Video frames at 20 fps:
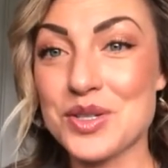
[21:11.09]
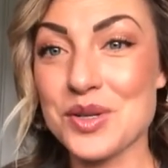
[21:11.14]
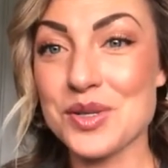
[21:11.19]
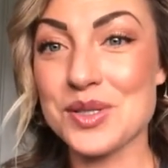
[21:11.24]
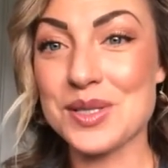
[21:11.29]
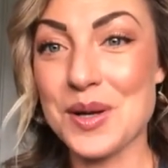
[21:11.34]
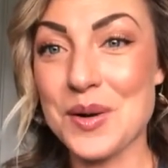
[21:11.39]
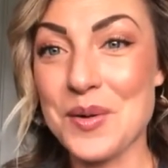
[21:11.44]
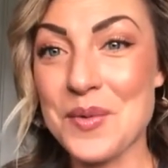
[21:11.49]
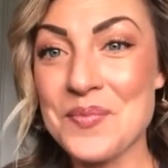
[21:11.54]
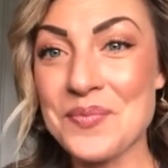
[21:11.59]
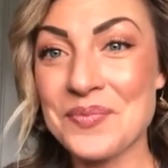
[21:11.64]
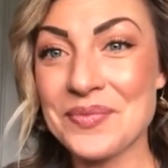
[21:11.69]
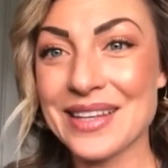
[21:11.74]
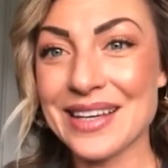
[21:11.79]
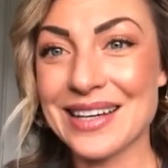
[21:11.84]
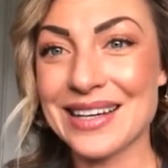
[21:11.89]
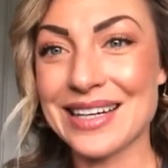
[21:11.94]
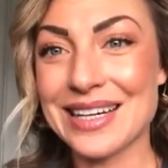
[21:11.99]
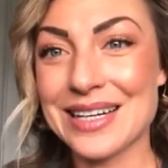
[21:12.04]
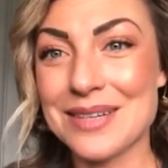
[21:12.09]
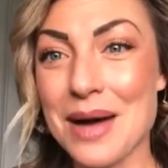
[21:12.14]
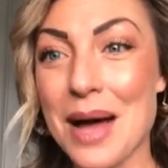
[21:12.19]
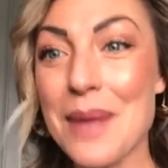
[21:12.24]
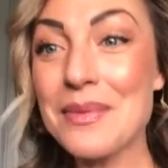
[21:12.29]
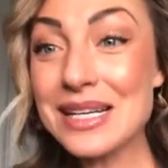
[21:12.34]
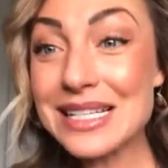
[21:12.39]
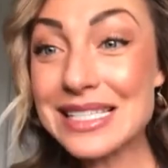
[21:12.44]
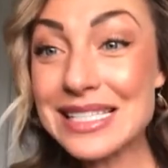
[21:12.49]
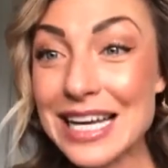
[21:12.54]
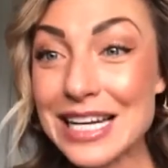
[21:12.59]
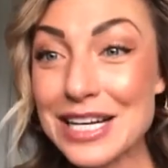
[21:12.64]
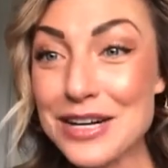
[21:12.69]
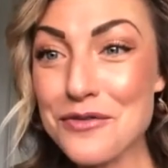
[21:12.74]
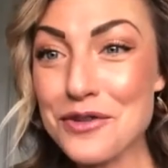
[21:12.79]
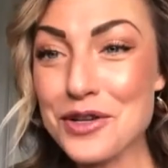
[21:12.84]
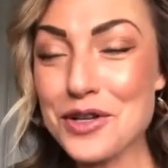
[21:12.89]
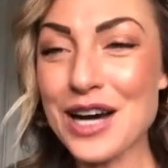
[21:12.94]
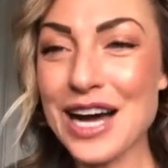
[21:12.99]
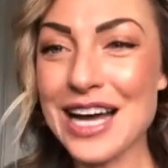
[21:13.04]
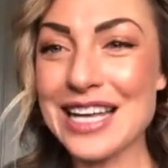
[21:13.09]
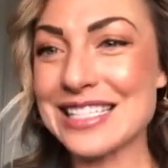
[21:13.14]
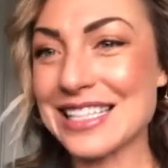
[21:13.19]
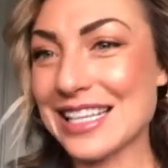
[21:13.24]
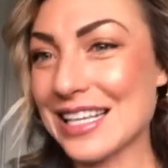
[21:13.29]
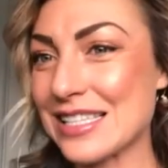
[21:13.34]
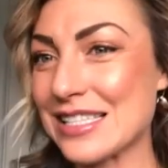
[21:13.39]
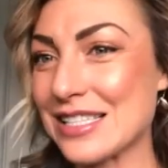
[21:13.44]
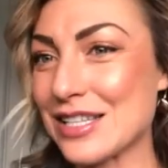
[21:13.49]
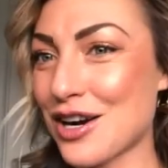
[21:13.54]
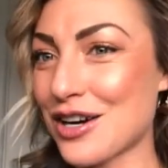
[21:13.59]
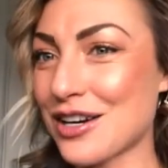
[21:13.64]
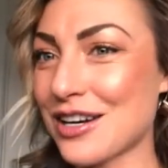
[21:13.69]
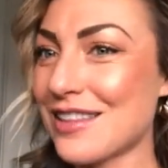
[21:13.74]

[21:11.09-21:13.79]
So I'm excited for you guys to get started.